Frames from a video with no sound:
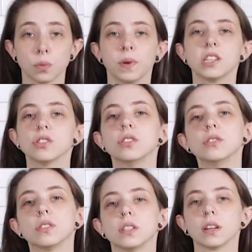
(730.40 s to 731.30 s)
so make sure
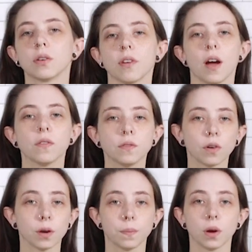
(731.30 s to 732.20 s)
you stick around for a